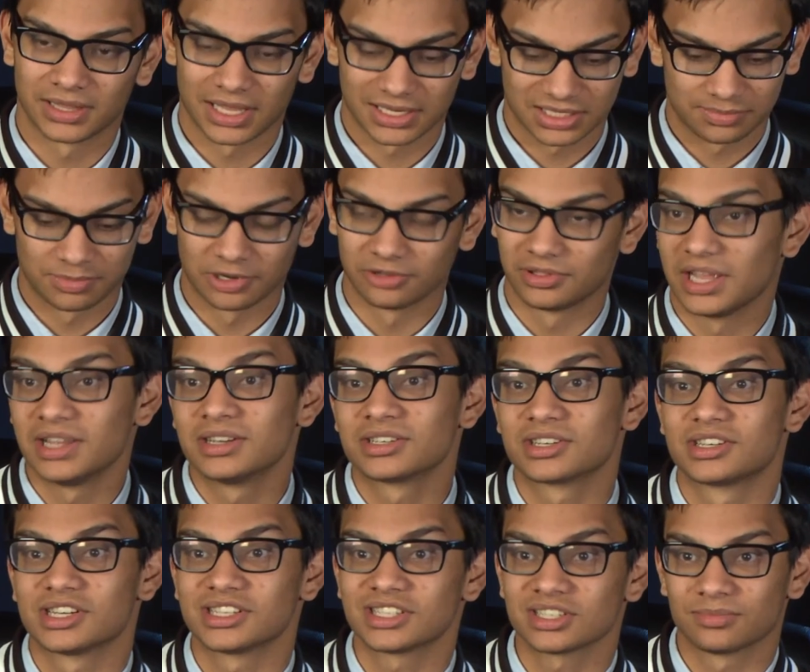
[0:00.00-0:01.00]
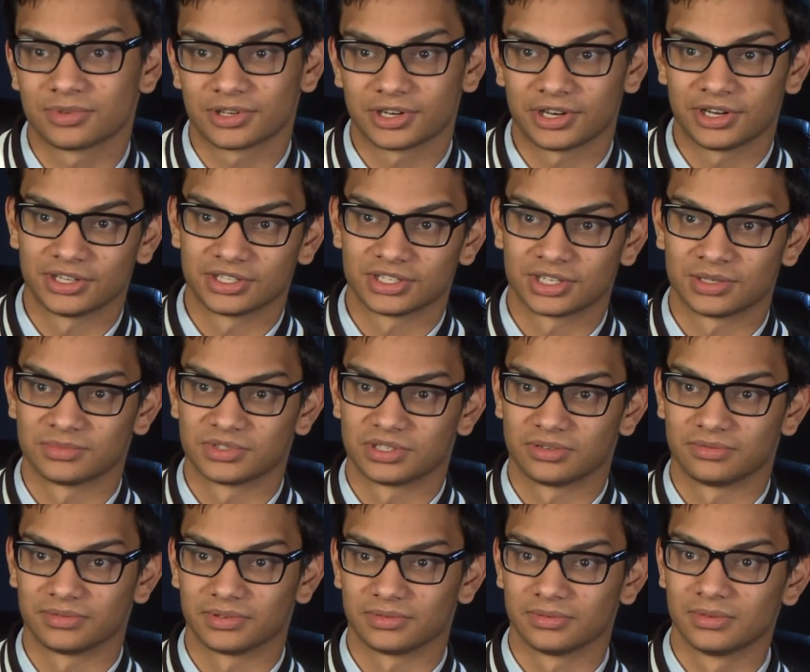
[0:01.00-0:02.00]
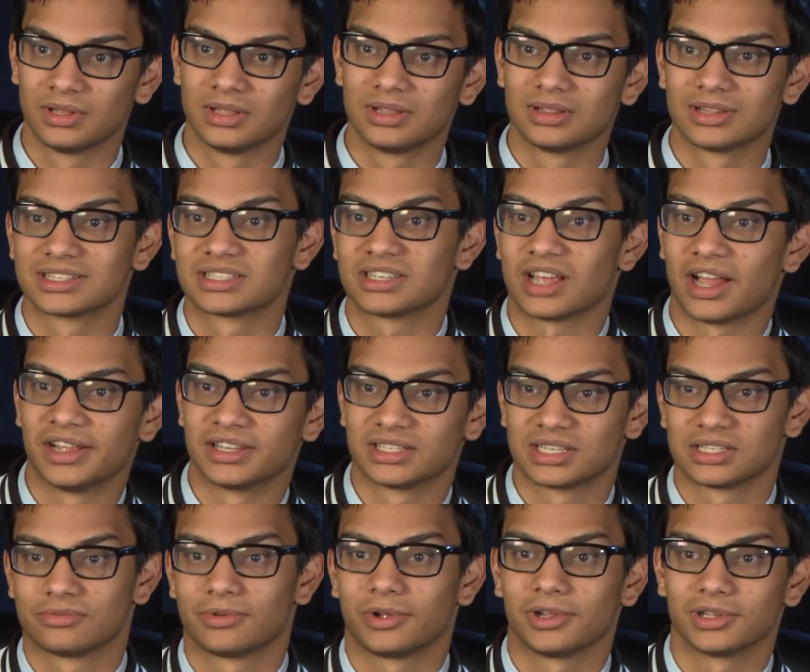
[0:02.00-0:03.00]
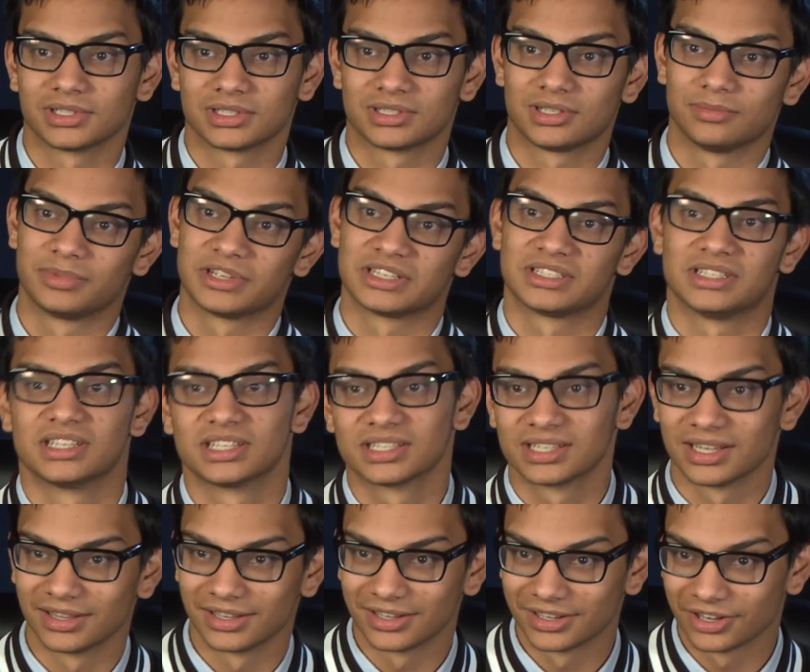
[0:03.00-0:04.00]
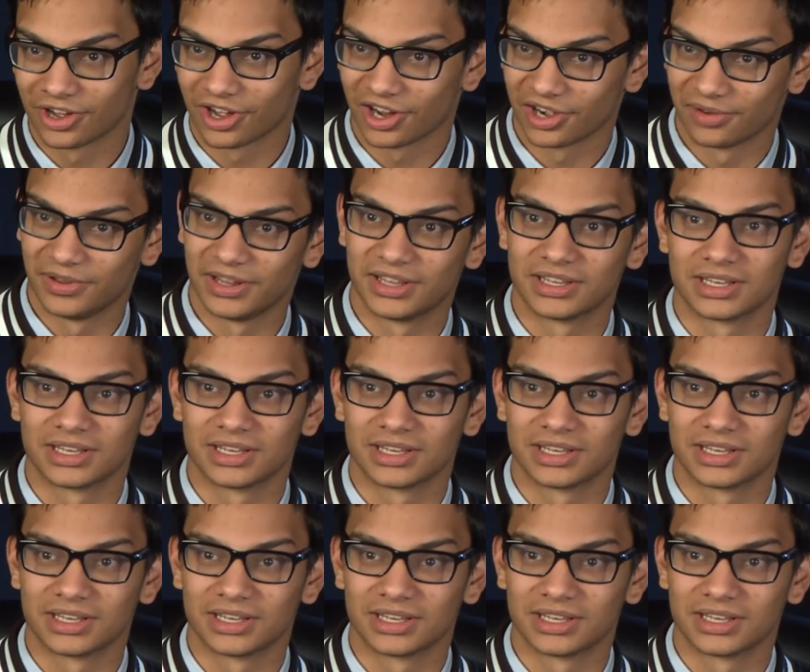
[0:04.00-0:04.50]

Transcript: that's both interdisciplinary in terms of the science as well as the business and the economy.